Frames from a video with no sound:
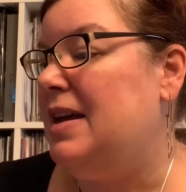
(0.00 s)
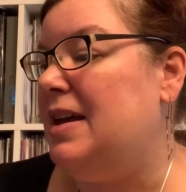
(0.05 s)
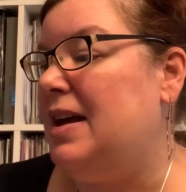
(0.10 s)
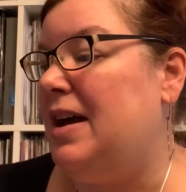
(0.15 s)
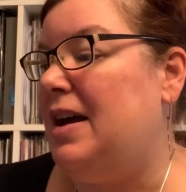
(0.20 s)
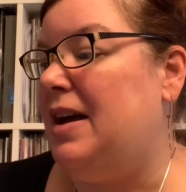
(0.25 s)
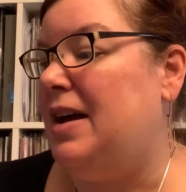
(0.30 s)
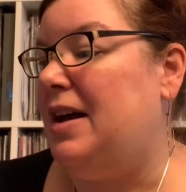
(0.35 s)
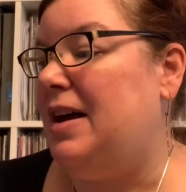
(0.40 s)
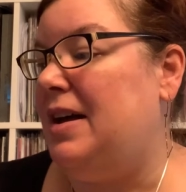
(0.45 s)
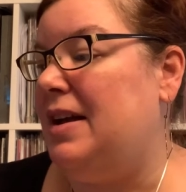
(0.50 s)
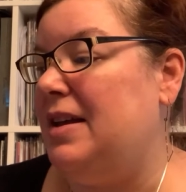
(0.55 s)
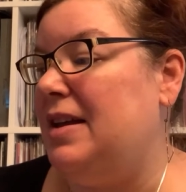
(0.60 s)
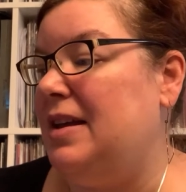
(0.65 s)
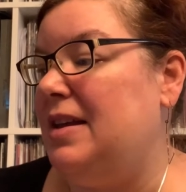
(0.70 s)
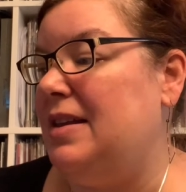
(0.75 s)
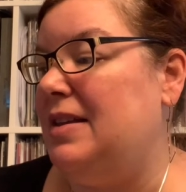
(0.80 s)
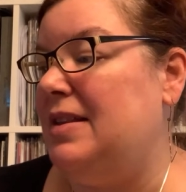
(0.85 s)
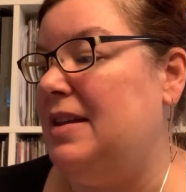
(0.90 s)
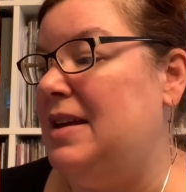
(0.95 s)

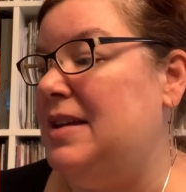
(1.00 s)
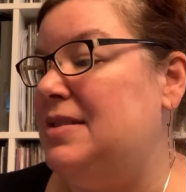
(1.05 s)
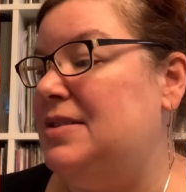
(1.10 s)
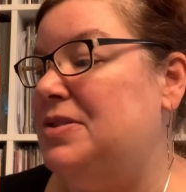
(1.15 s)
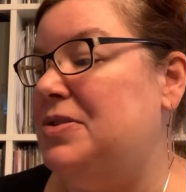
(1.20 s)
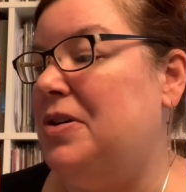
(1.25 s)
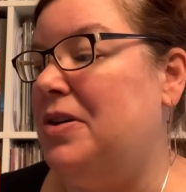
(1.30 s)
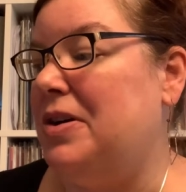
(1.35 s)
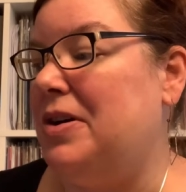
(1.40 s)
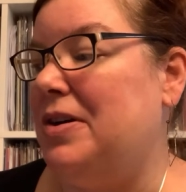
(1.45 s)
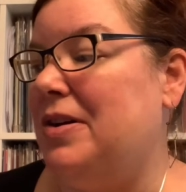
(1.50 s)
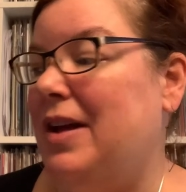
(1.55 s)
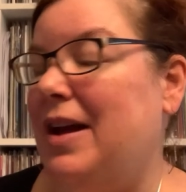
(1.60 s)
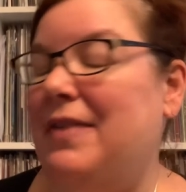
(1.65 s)
The historical